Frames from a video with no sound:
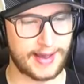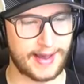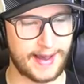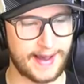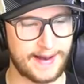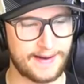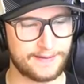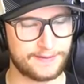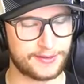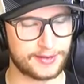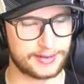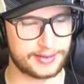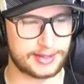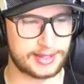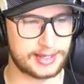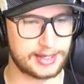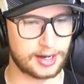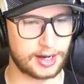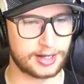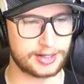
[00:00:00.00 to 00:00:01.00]
have
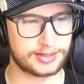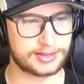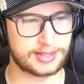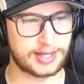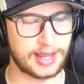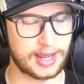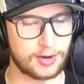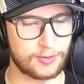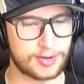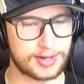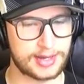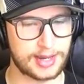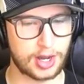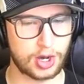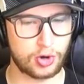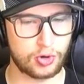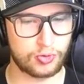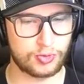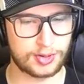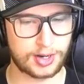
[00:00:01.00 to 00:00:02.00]
the
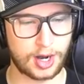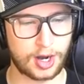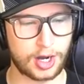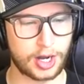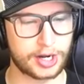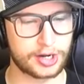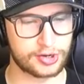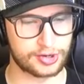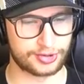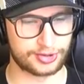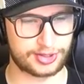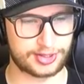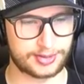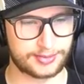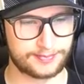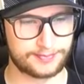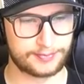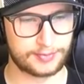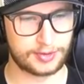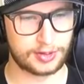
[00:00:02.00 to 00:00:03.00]
Ontario
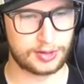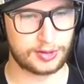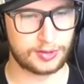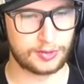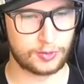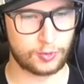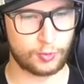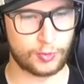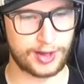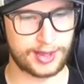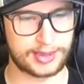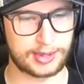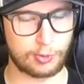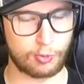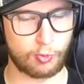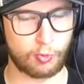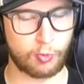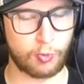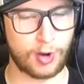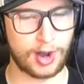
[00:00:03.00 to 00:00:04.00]
Otters with
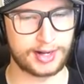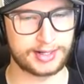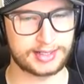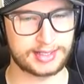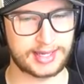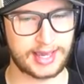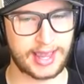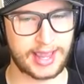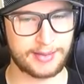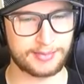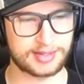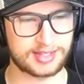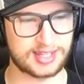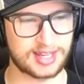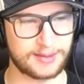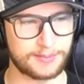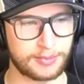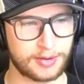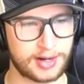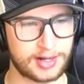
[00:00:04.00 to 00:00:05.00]
one game
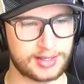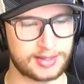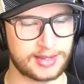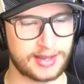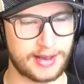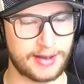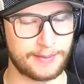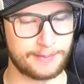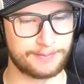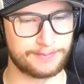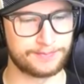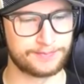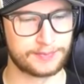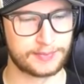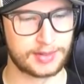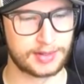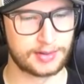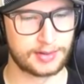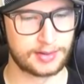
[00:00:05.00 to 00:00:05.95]
separating them